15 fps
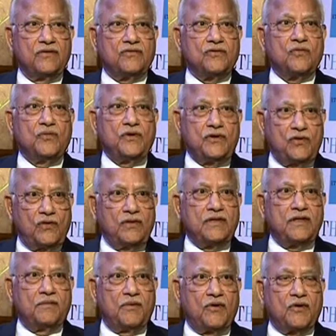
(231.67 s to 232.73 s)
So we told
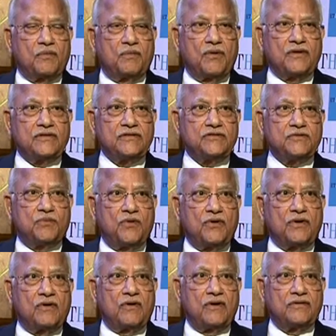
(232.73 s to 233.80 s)
them our process
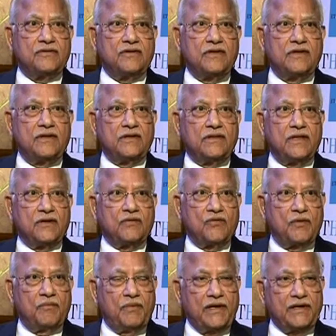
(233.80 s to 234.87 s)
protocols that
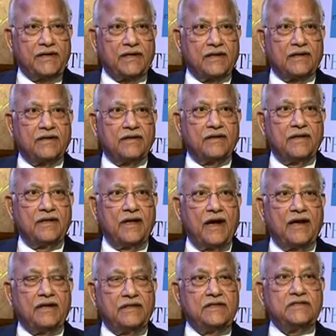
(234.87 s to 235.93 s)
were built in.
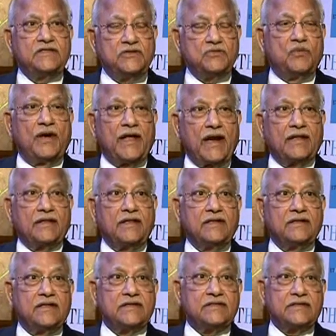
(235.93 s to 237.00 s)
And this is where I
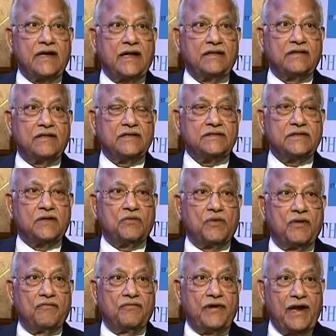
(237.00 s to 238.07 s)
think the strength is, that we
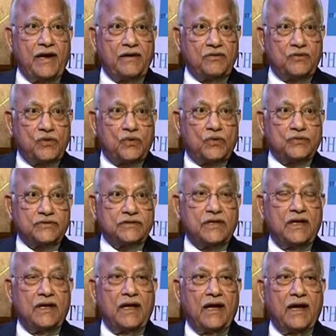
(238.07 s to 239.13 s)
have done those,
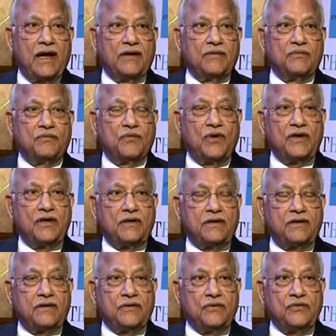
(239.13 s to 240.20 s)
and what,
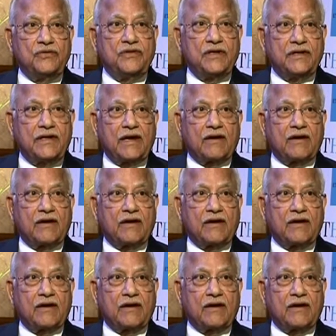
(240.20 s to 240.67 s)
using